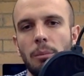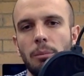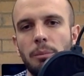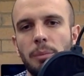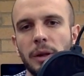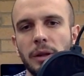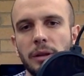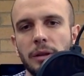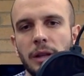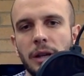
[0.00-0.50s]

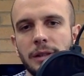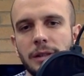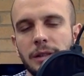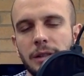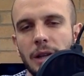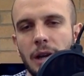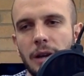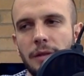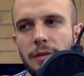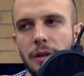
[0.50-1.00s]
But let's
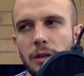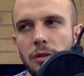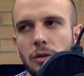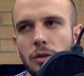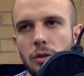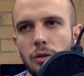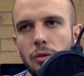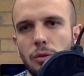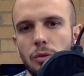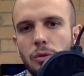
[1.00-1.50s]
dive
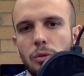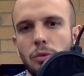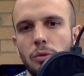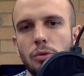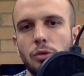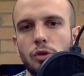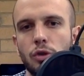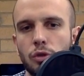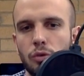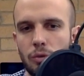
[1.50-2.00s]
into
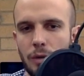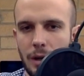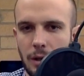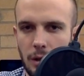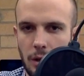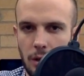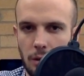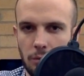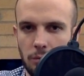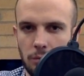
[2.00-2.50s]

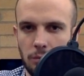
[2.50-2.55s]
Trello.